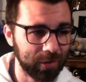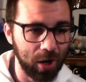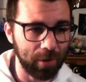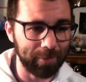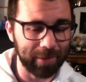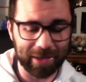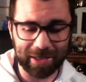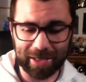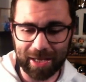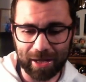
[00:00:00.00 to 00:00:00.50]
I
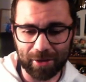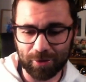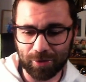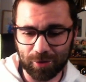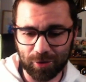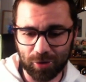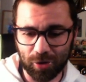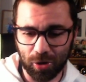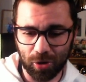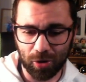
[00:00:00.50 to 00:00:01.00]
mean,
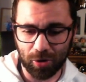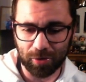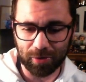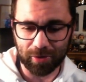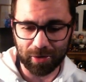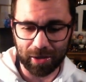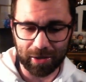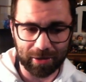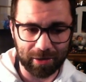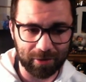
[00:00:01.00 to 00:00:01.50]
that's
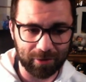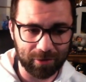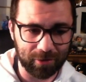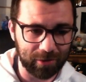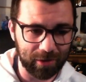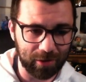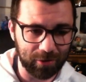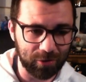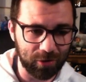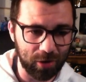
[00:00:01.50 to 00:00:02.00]
not, like,
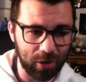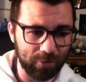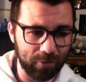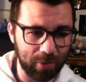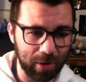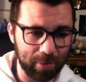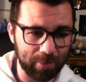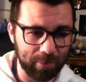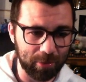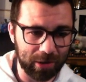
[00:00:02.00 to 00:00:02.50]
there's no
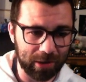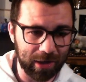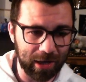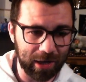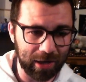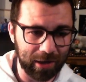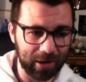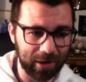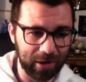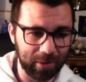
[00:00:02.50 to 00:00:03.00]
other way of putting
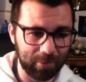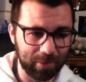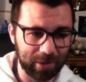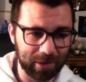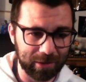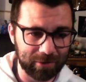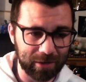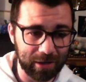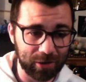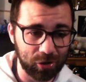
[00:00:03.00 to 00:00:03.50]
that. I
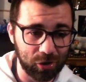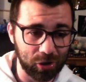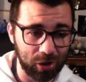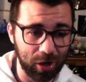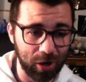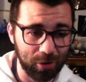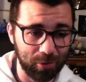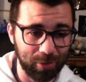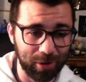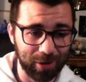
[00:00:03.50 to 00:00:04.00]
mean,
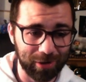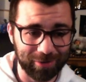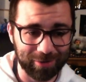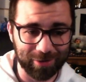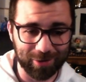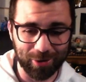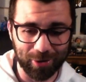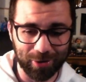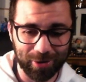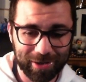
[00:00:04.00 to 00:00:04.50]
Tetra
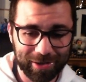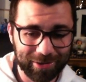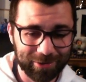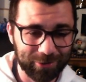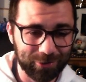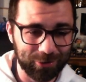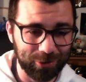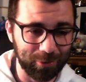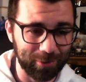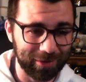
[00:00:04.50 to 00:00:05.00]
has got
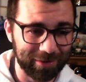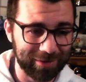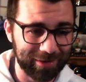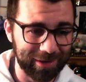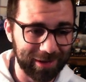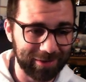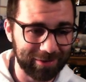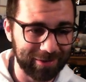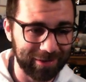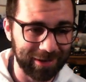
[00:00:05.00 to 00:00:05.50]
2
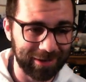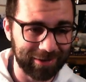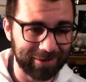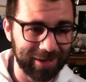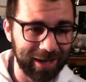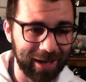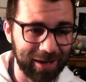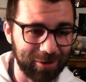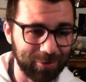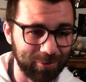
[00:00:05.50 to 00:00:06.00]
assists, a
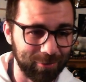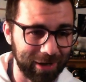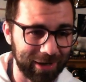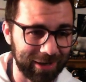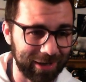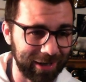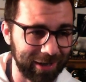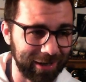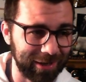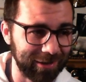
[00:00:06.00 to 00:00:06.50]
10
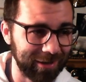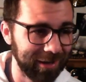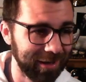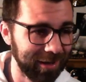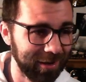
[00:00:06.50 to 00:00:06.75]
rating.